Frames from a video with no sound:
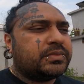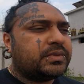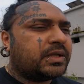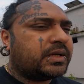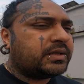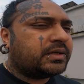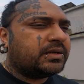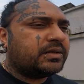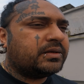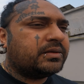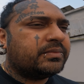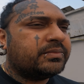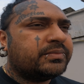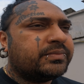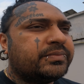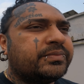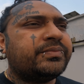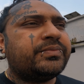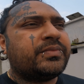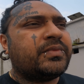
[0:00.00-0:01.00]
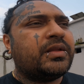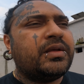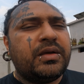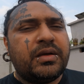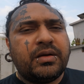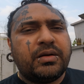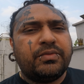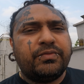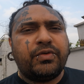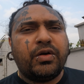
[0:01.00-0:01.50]
like a
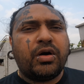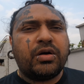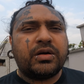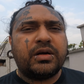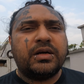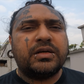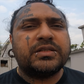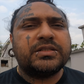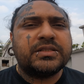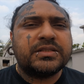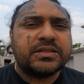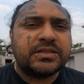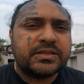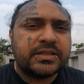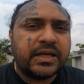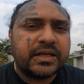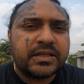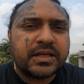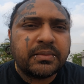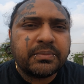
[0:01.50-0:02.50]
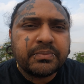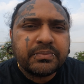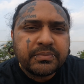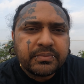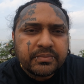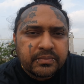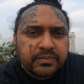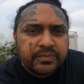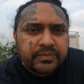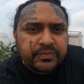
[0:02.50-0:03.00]
vlogger setup
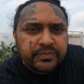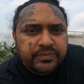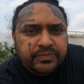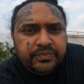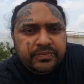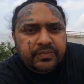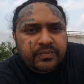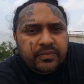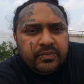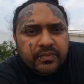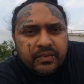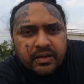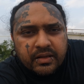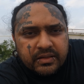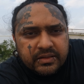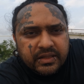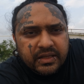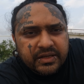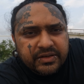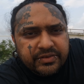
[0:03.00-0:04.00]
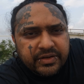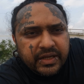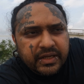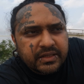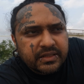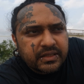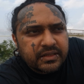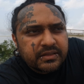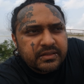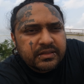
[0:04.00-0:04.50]
they
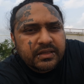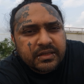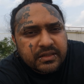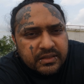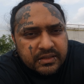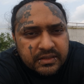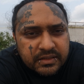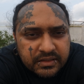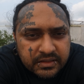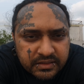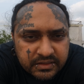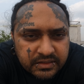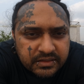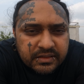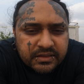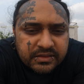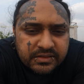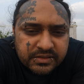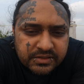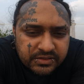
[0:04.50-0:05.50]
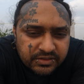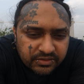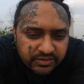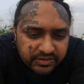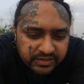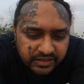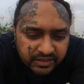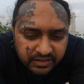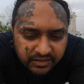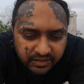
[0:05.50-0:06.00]
created. So
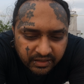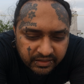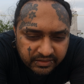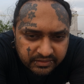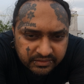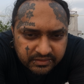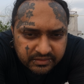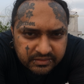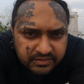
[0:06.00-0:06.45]
yeah,